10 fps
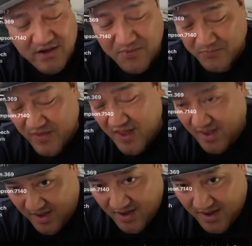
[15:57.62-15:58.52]
found out.
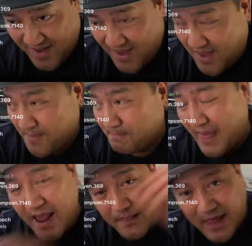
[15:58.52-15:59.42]

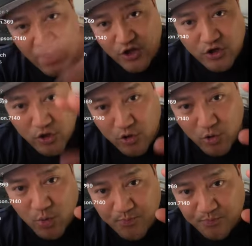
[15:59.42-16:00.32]
They let
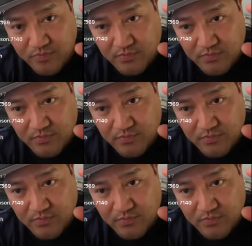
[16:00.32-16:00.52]
you